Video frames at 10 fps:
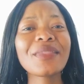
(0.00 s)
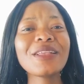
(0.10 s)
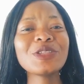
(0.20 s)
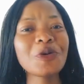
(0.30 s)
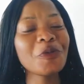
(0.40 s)

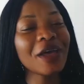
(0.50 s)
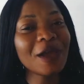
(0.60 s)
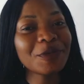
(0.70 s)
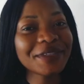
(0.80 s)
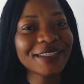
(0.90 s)
So what
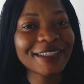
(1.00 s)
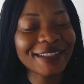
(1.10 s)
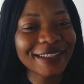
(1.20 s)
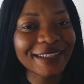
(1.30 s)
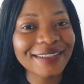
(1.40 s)
I would suggest
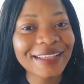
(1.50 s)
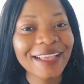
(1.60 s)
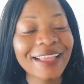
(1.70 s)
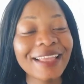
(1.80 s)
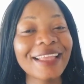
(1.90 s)
is
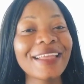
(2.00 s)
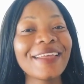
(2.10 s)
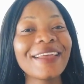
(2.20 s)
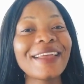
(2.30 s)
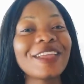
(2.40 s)

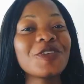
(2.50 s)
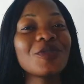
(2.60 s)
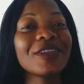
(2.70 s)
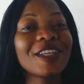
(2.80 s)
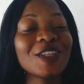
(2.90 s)
you
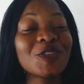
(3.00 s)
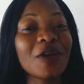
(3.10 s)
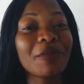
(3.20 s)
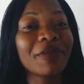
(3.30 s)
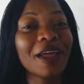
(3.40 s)
need to
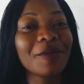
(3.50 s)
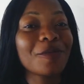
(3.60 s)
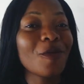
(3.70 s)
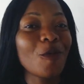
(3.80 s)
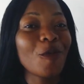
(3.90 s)
apply
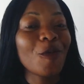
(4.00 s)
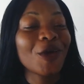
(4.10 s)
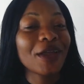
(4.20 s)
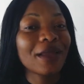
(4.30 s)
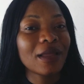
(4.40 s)
more
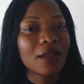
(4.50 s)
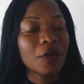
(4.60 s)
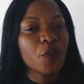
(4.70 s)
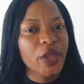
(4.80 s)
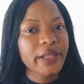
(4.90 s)

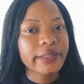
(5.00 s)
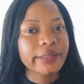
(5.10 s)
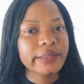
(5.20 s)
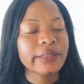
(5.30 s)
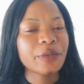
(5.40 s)
when
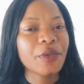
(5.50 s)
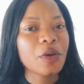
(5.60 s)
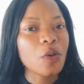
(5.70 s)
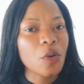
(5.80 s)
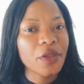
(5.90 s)
we are
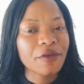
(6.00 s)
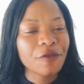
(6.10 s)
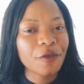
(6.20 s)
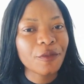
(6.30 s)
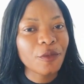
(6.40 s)
going
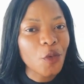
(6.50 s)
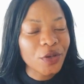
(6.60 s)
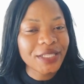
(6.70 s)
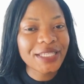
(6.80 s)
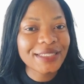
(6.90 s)
for
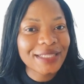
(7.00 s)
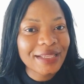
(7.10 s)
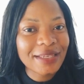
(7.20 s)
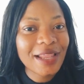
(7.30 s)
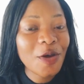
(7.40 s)
holidays.
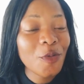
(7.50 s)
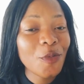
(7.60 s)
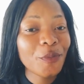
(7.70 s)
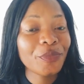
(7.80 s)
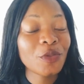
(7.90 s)
Like
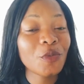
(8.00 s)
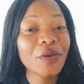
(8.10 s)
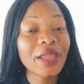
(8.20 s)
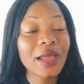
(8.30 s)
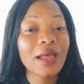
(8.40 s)
now,
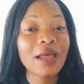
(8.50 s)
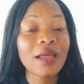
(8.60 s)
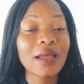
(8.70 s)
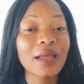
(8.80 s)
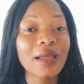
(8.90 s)
we
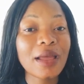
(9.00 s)
are